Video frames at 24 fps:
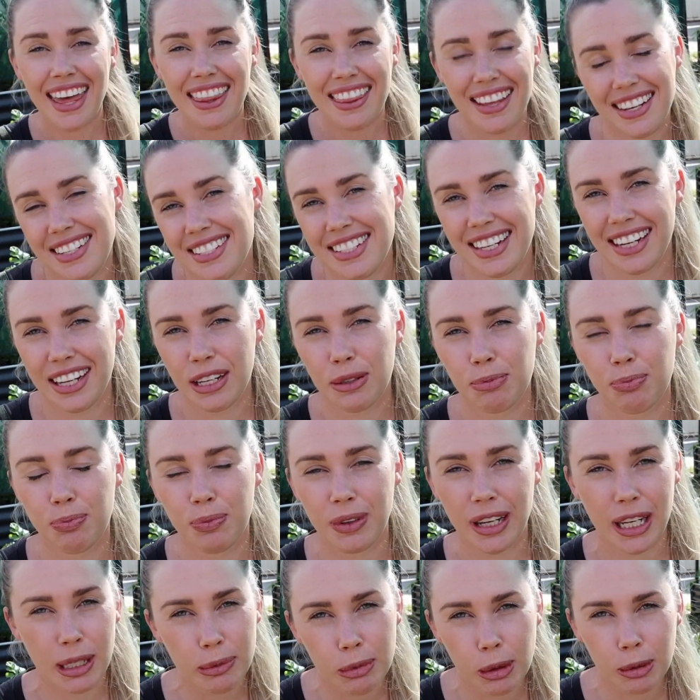These 10
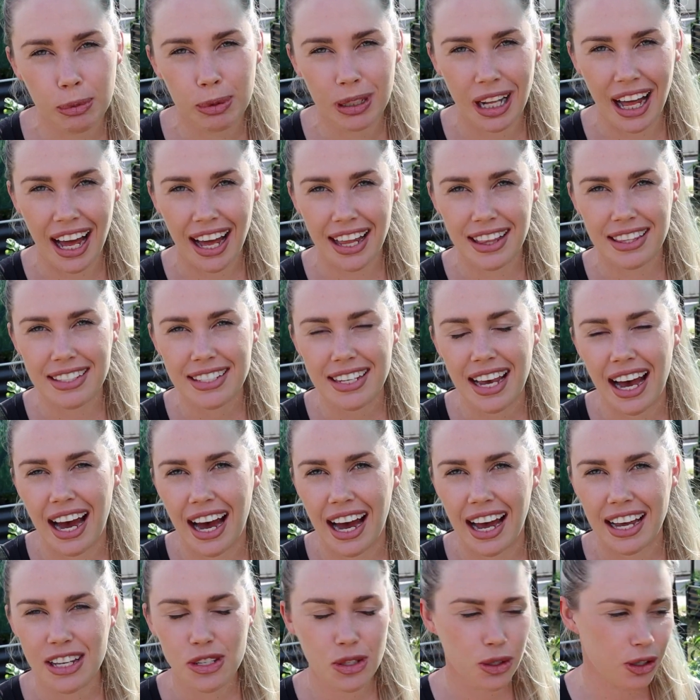edible plants
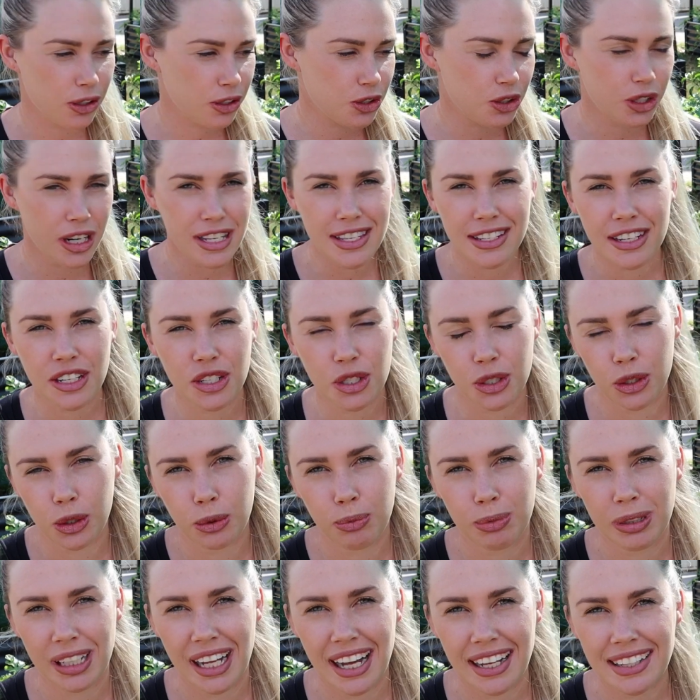are sort of transitional
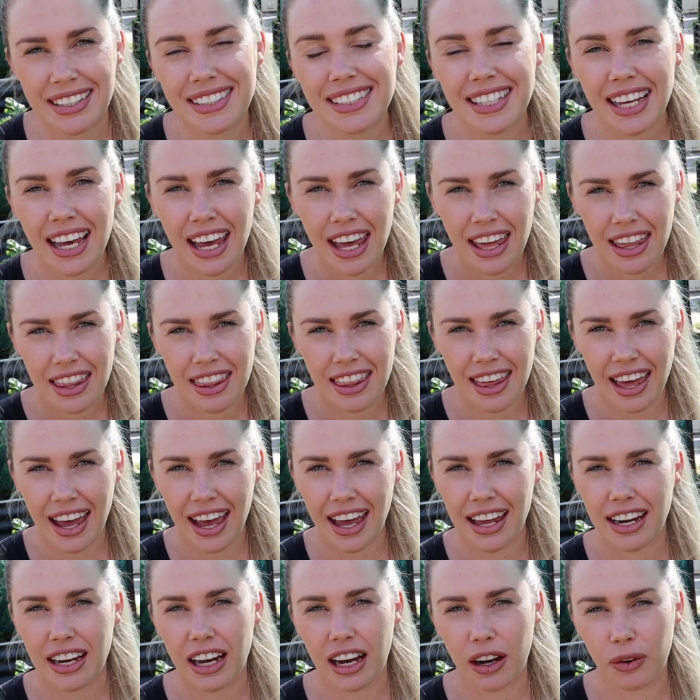plants
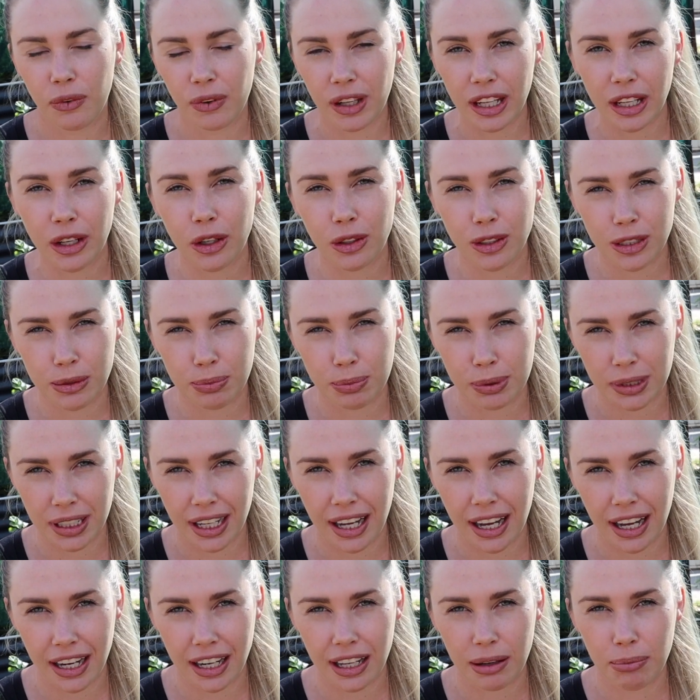that are really good to
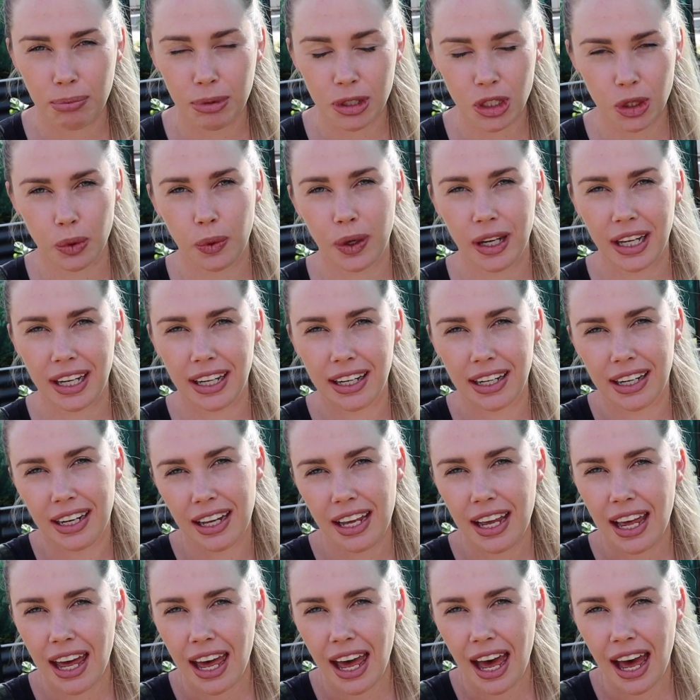plant in between
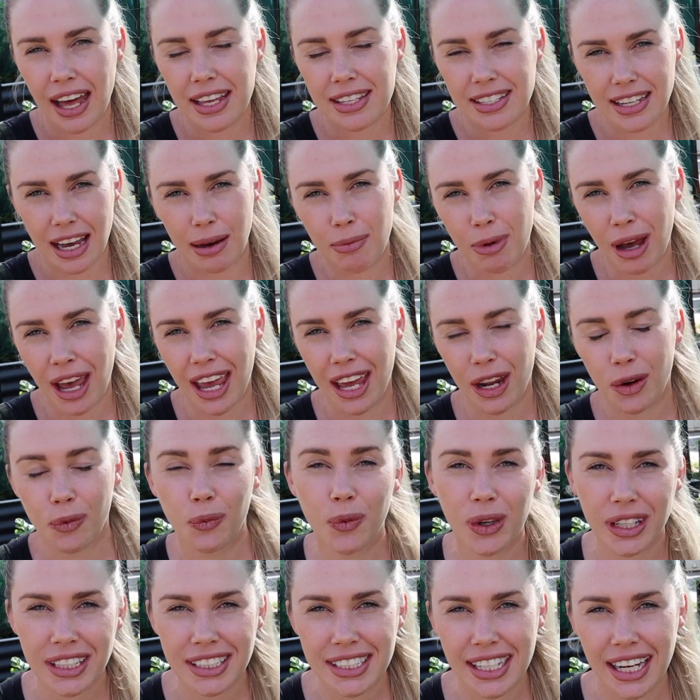summer and
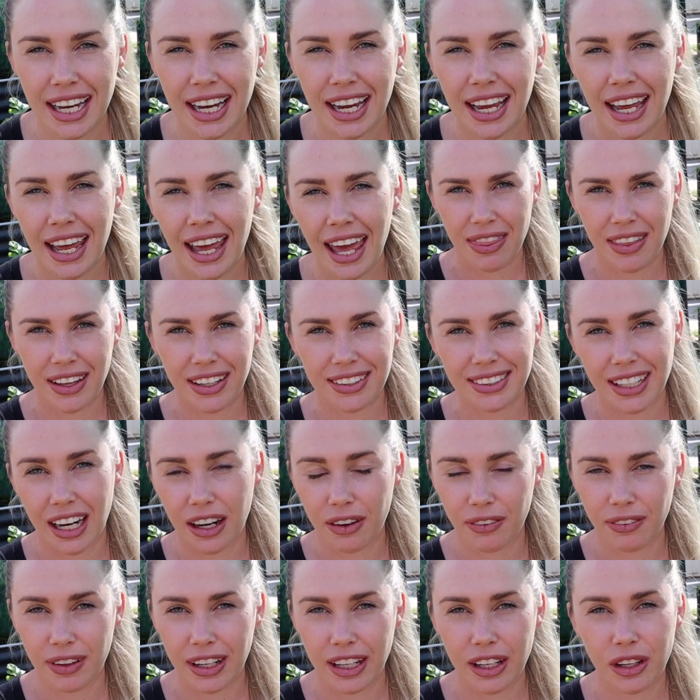winter. These
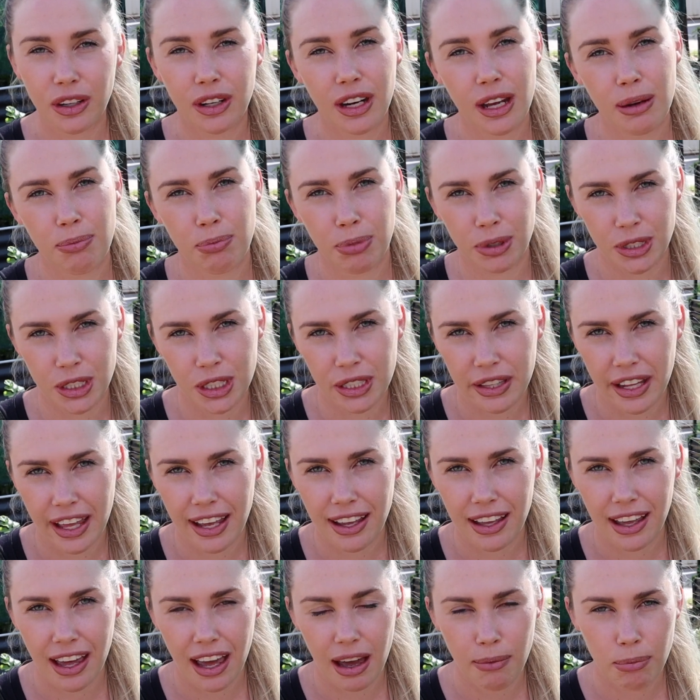are really good at bridging
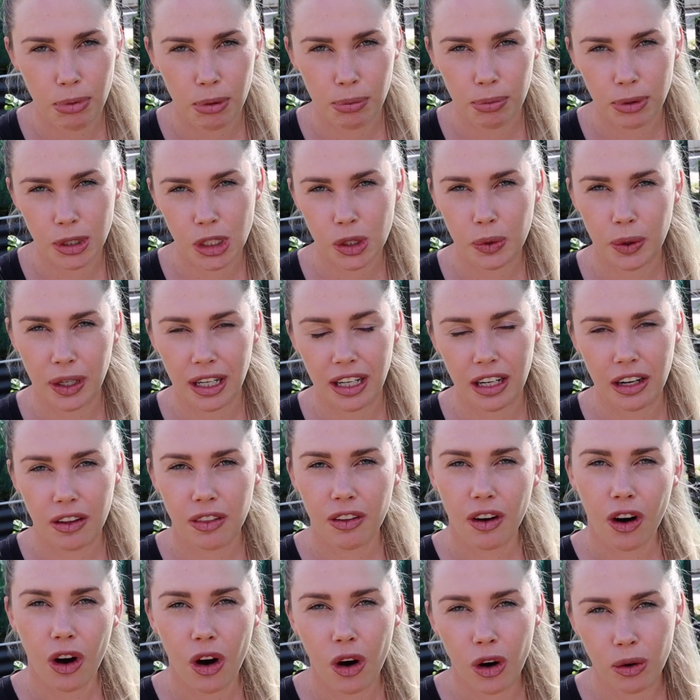that gap between
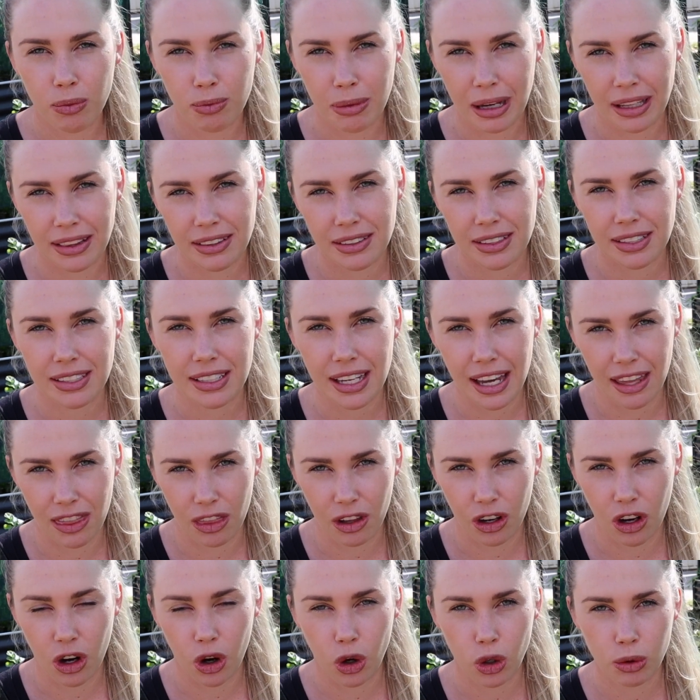the hot months and
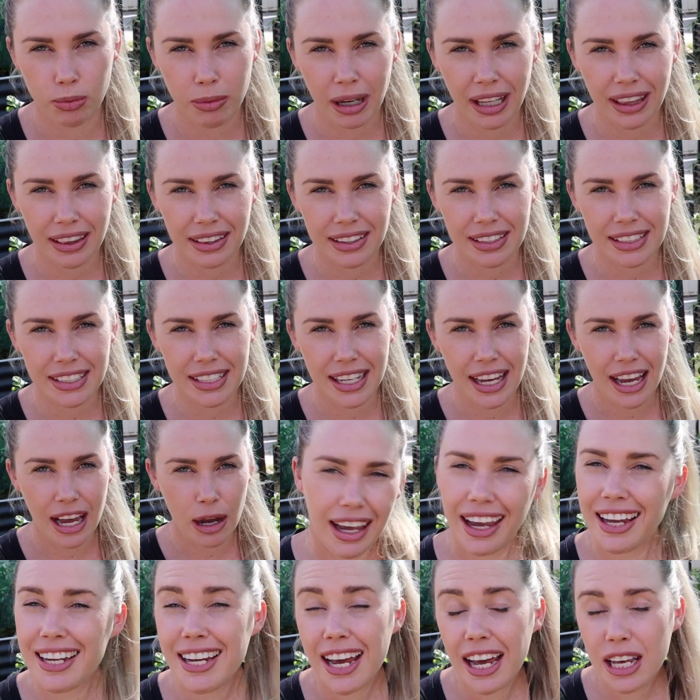the cold months.
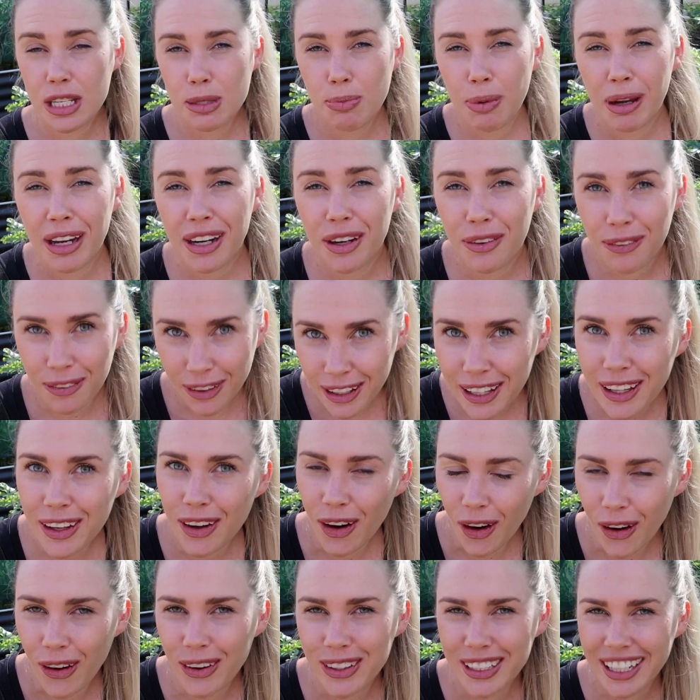It has been really
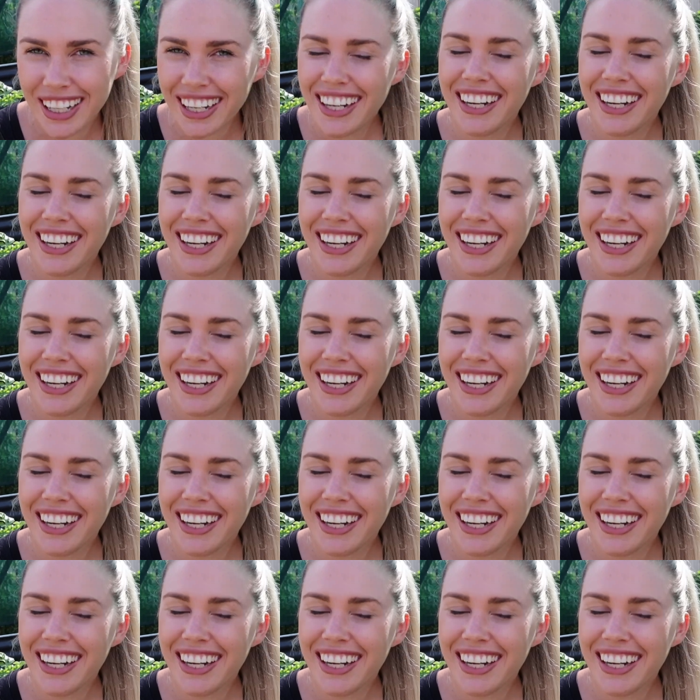hot